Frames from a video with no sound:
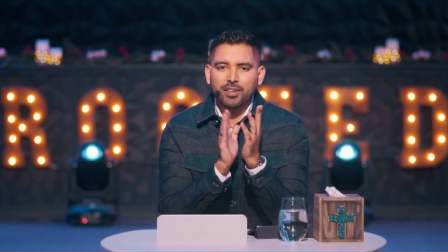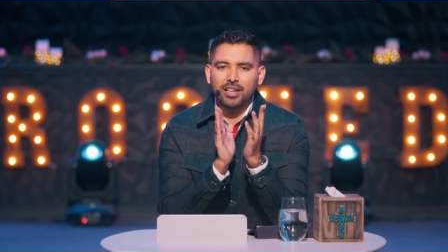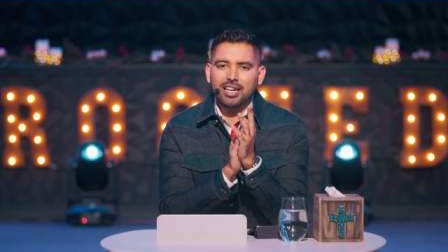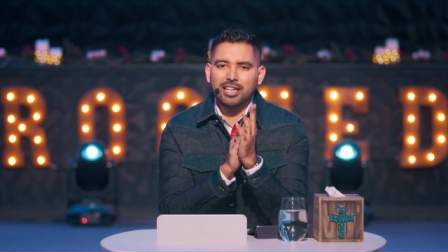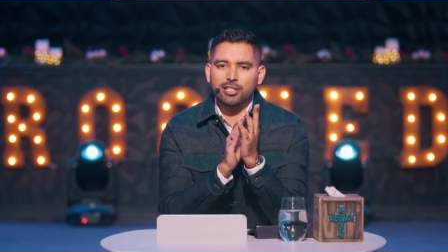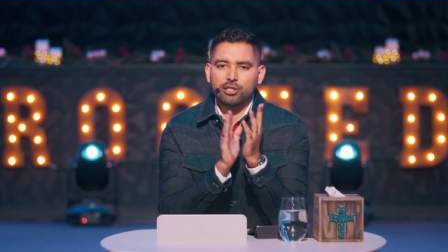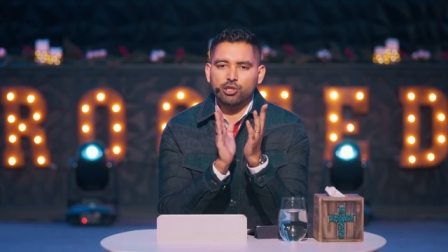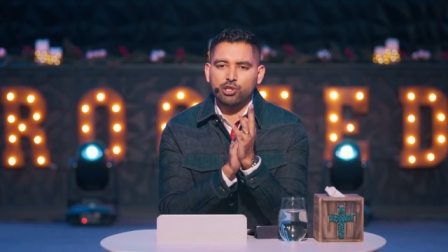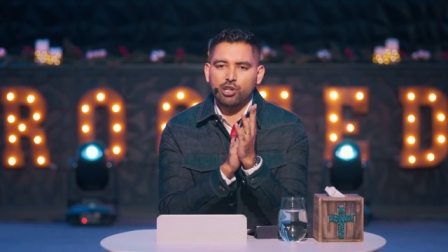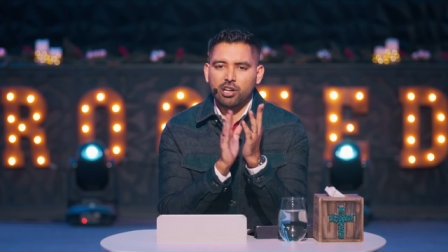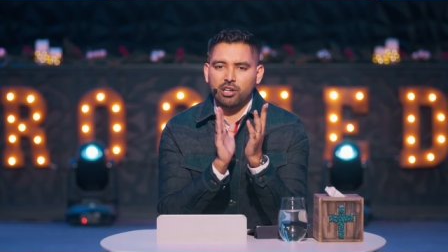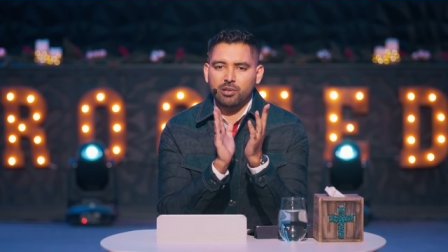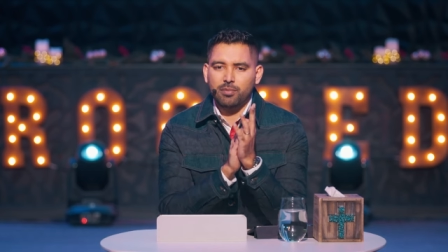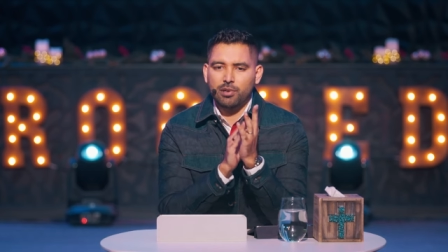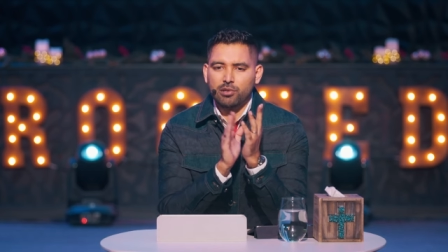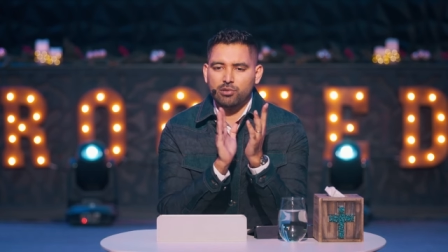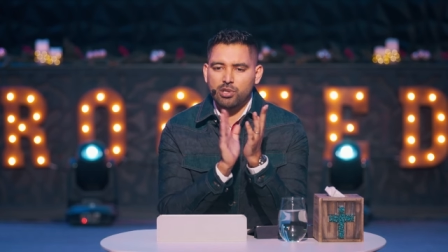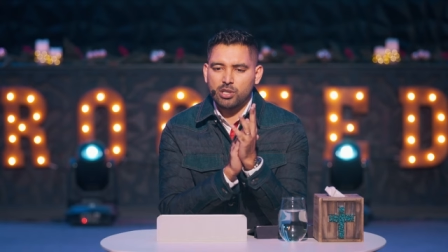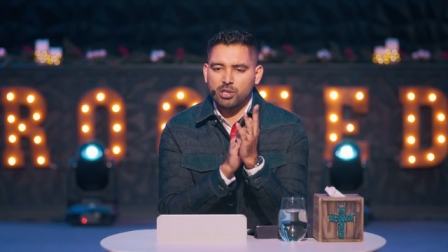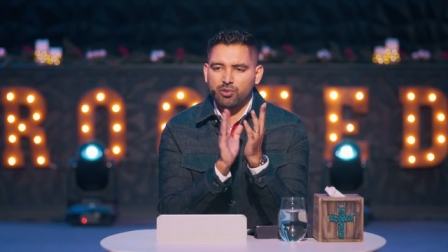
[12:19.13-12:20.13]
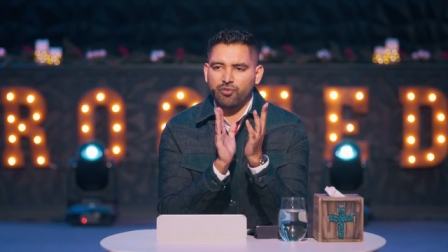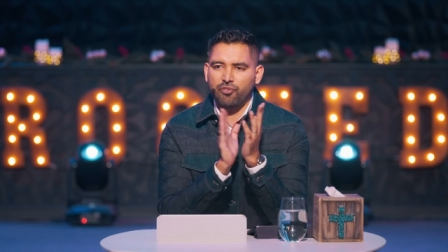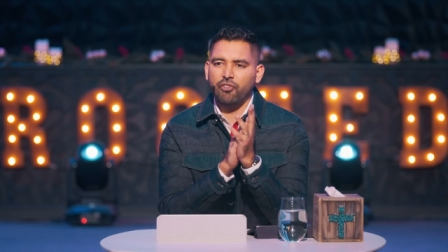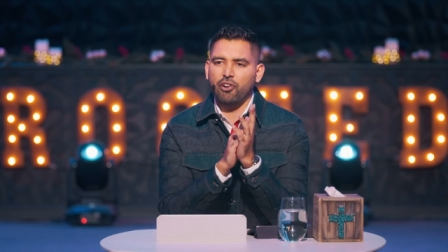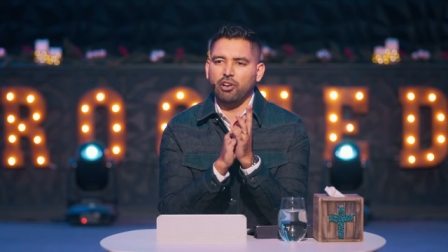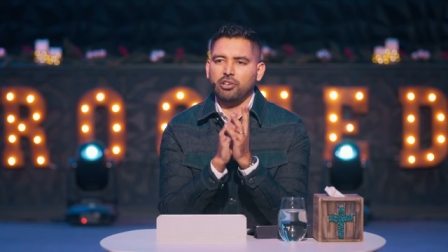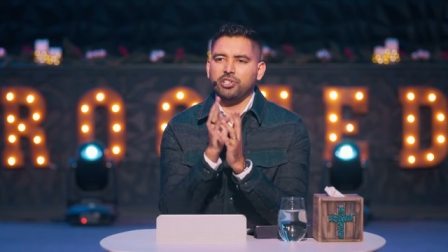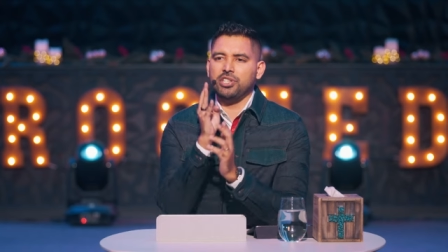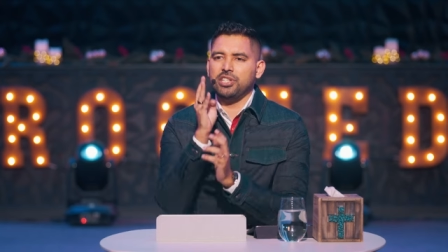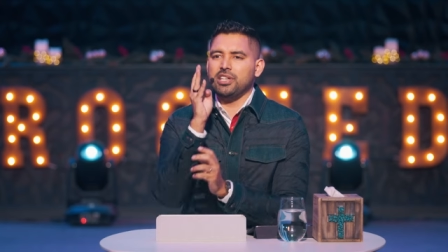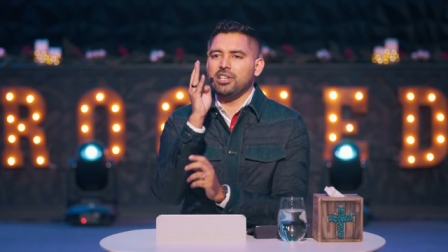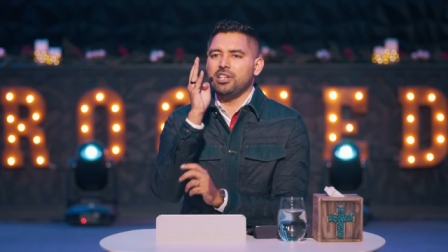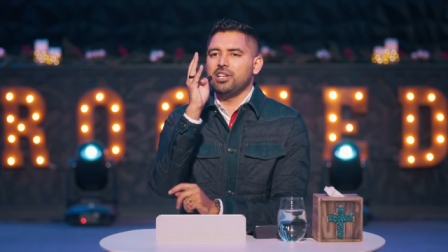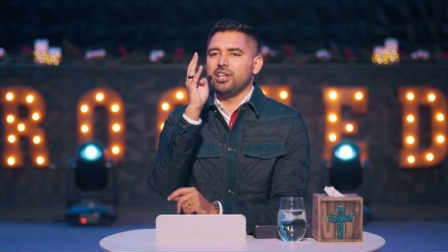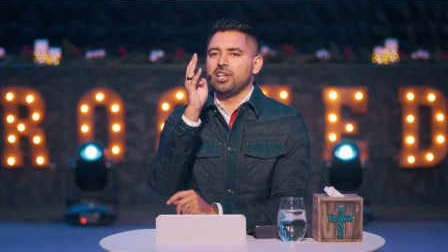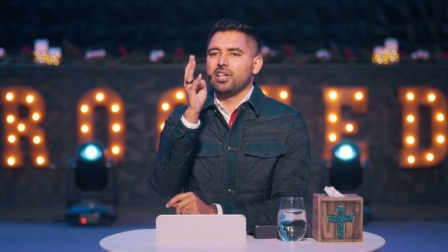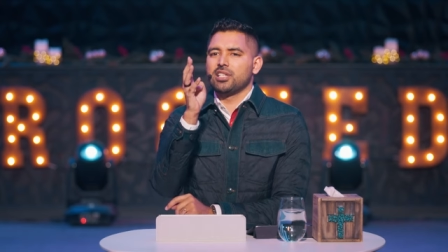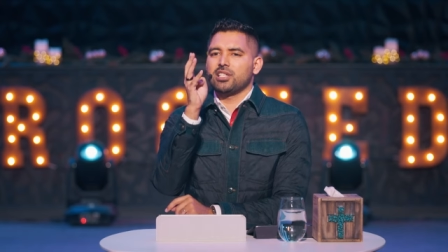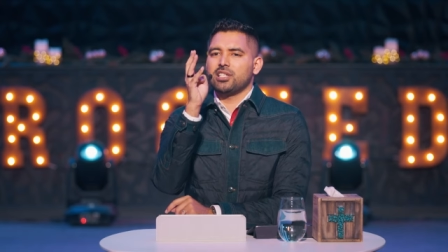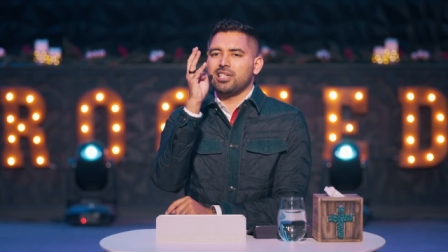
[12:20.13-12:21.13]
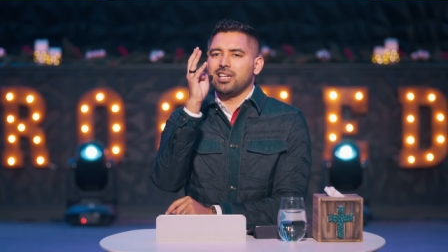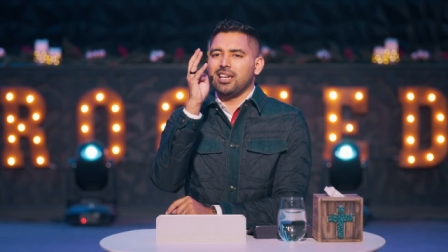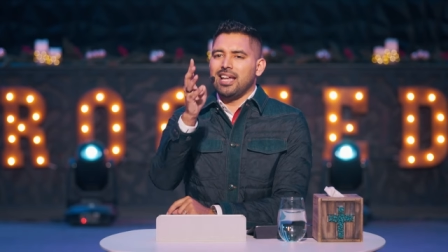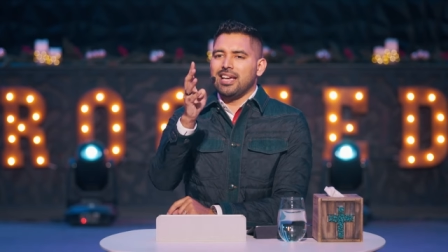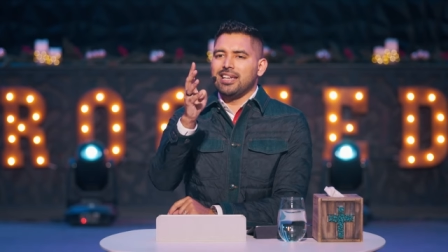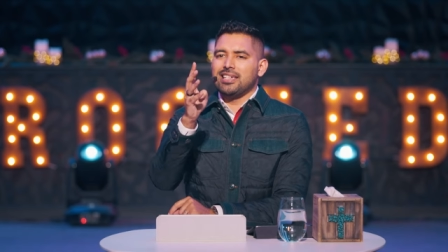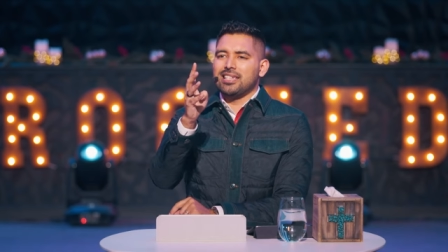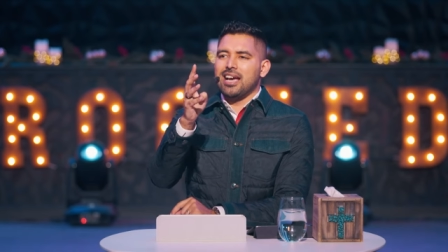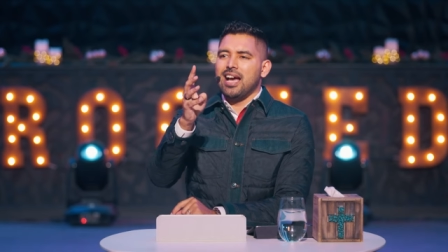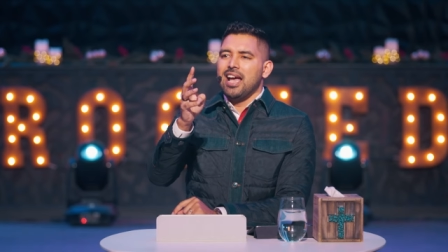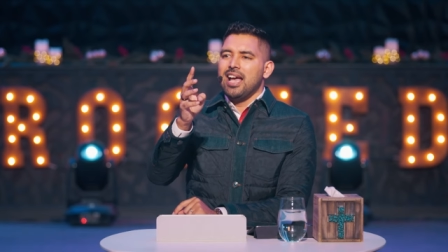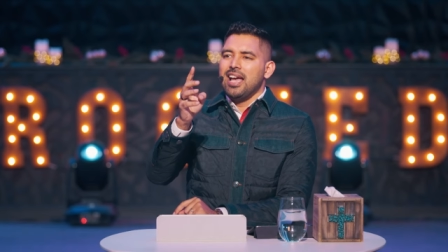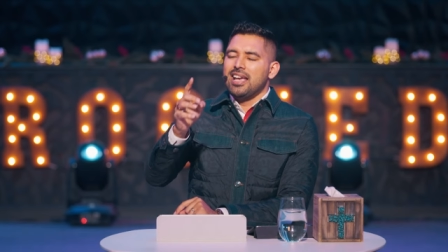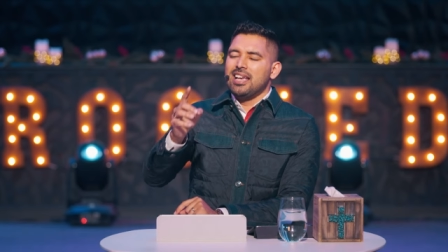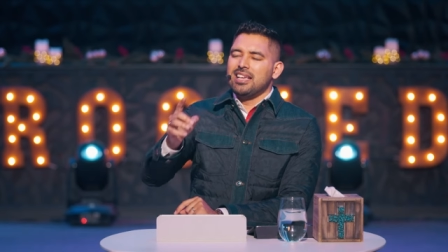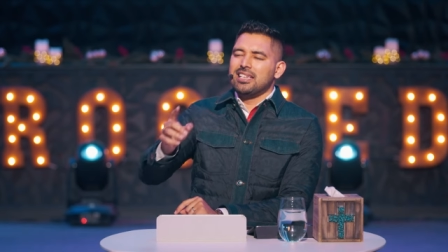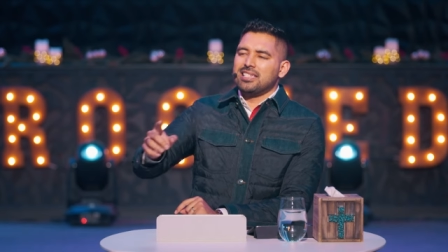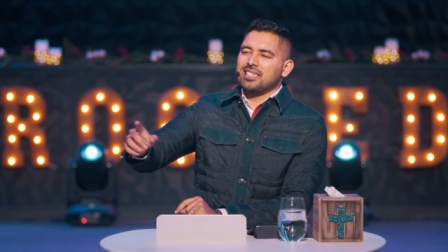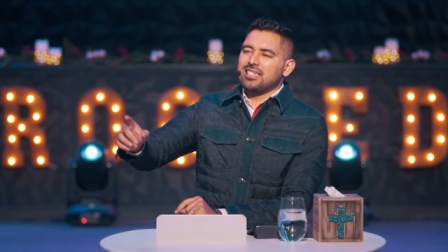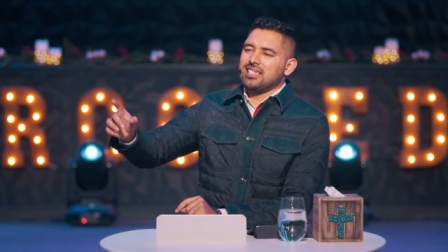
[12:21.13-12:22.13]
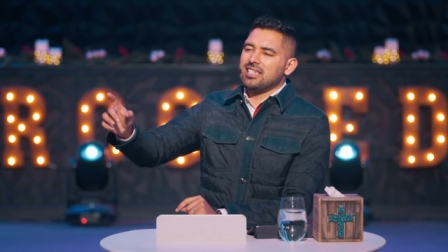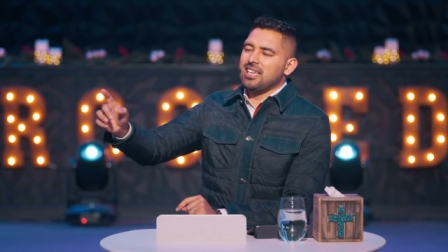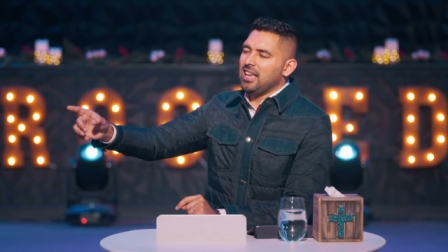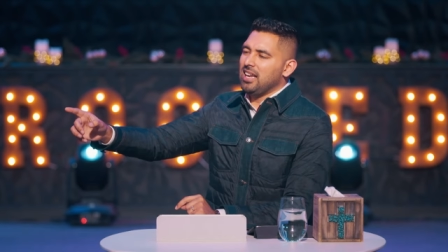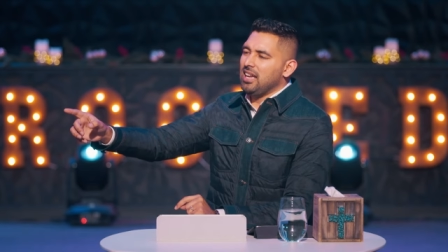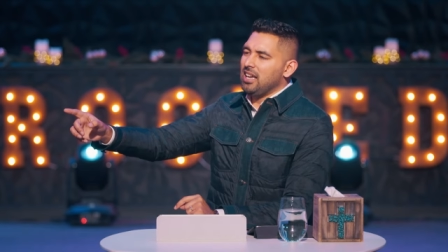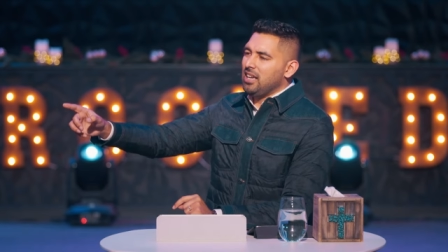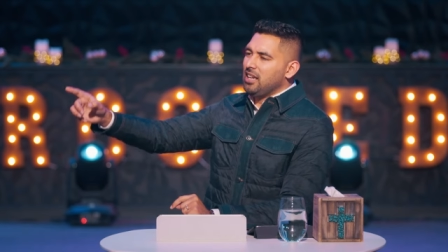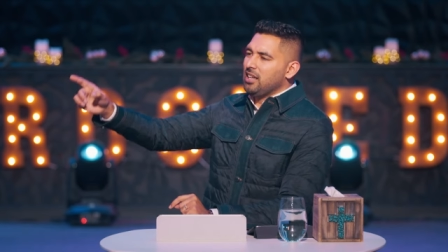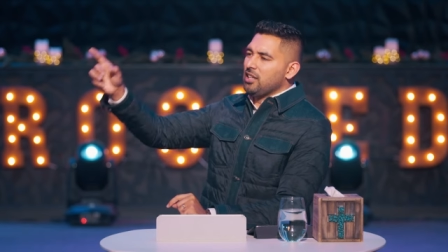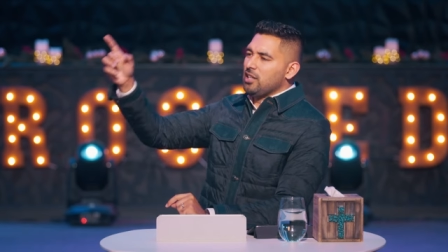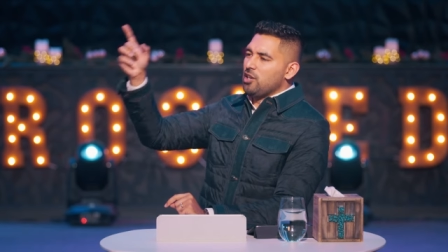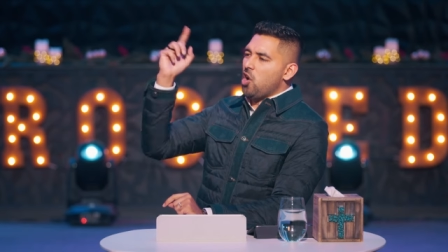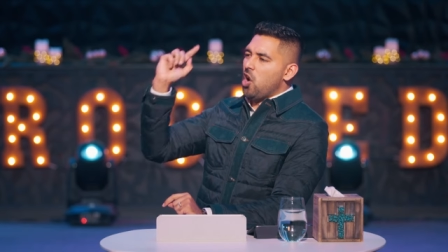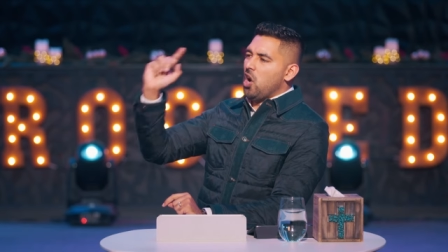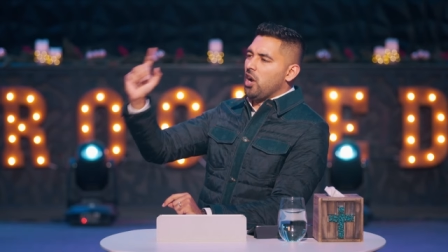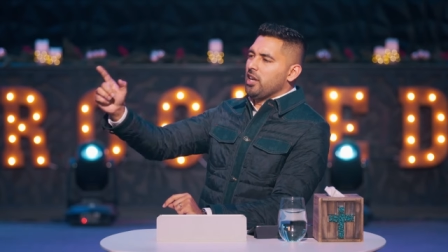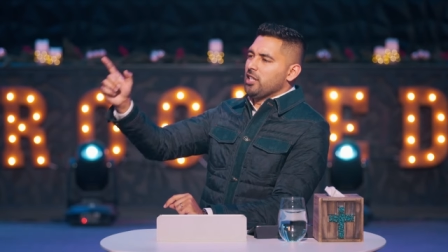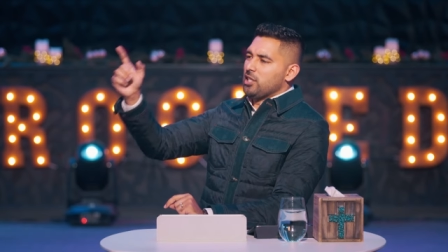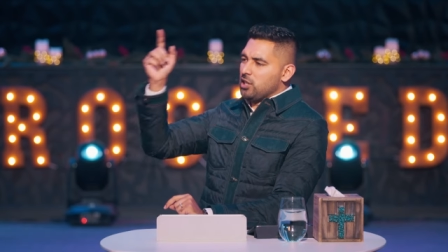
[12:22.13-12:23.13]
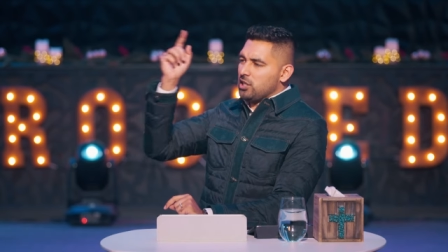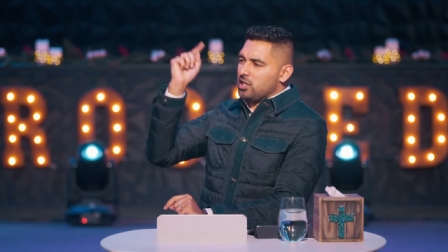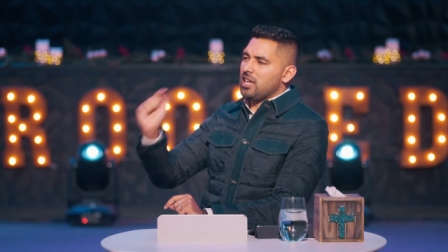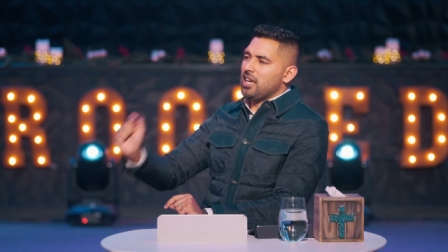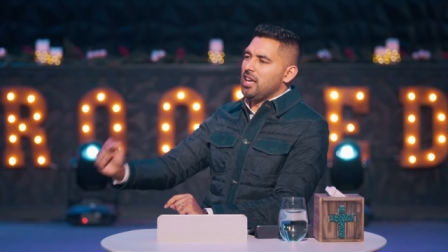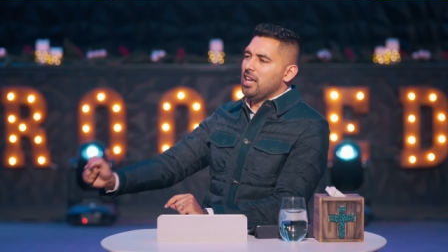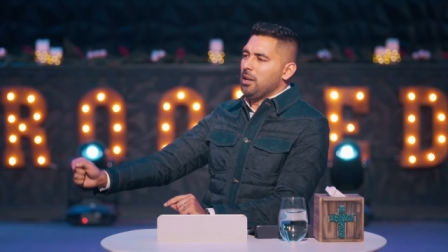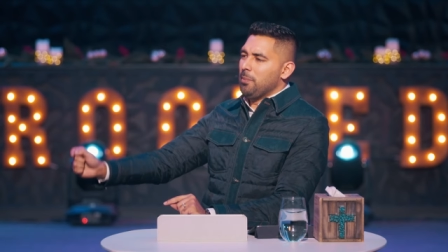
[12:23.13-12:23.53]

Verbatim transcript: Let's talk Moses. 40 years later, he's still, God is still